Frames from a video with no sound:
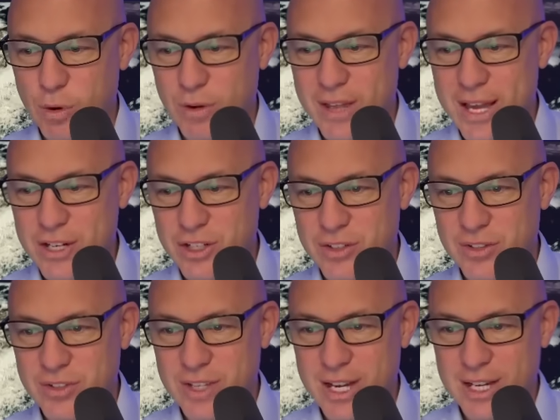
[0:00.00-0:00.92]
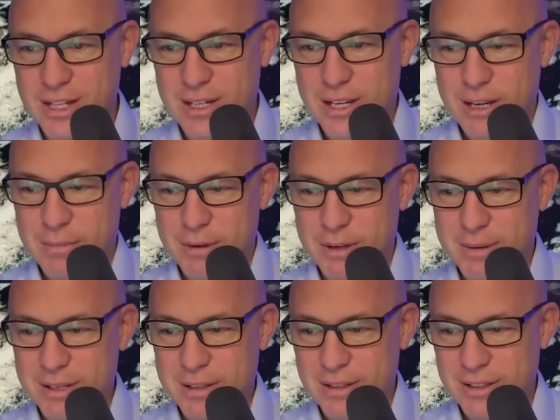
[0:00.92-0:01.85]
More on that in just a second. But I
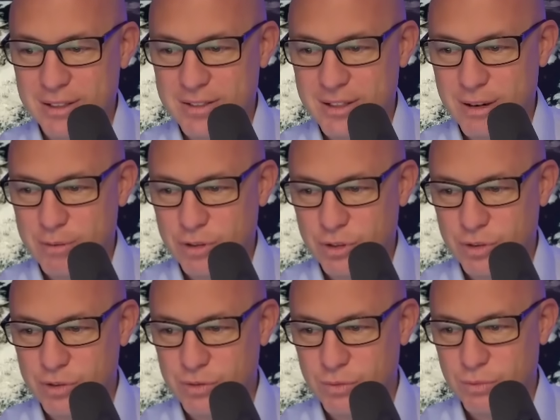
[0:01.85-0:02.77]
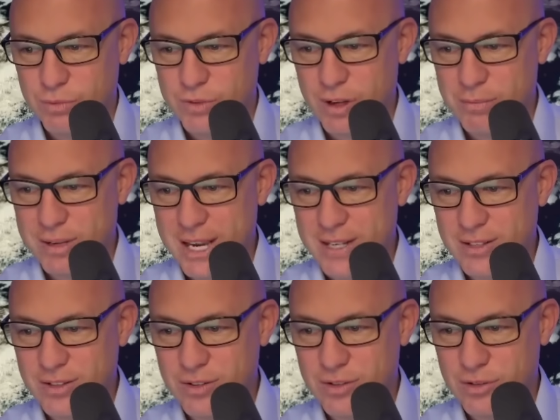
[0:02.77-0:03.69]
mean, look at these temperatures some
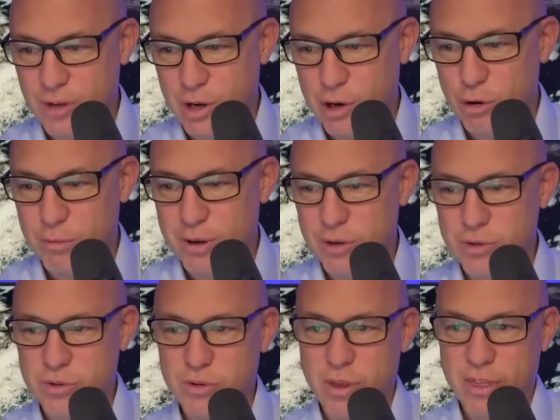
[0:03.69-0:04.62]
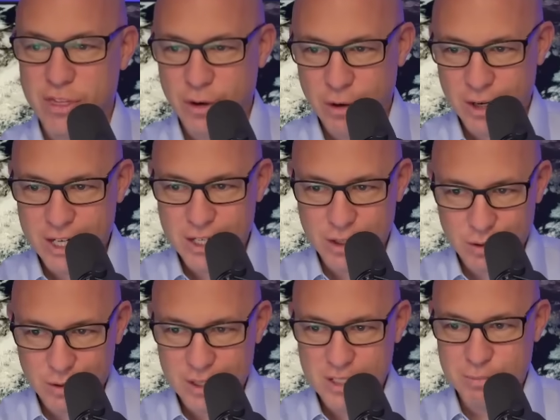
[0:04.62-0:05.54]
cases almost 30
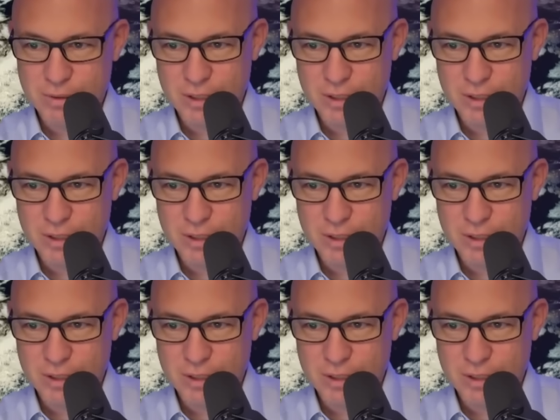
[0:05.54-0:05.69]
degrees